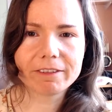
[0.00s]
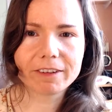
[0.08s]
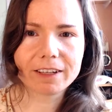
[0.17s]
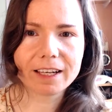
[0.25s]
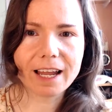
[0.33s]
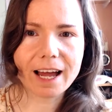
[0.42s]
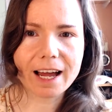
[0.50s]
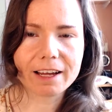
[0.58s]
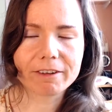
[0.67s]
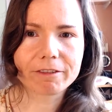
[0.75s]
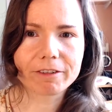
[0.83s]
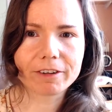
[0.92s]
a
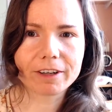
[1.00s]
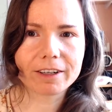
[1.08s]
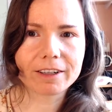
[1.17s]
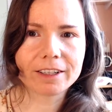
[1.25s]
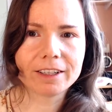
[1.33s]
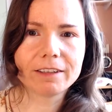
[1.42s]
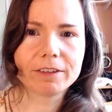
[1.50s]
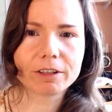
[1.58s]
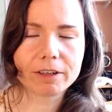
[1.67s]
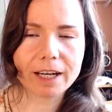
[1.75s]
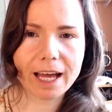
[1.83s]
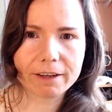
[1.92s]
life, live your
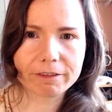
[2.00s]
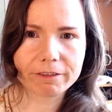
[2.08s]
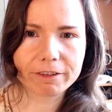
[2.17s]
life